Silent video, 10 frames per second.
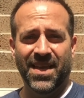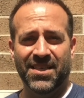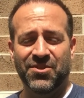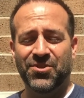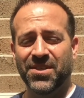
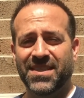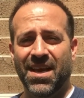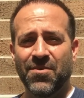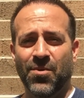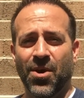It's just
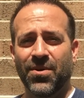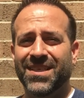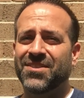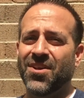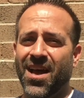down the road.
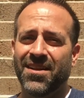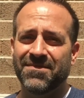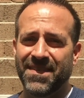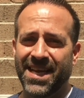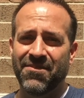It's not
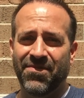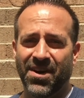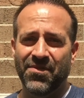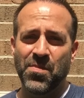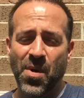in
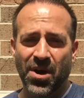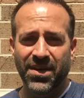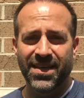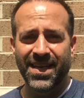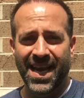Fairview
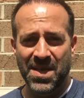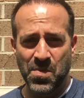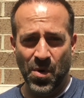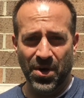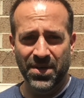Park
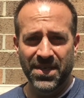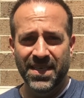anymore.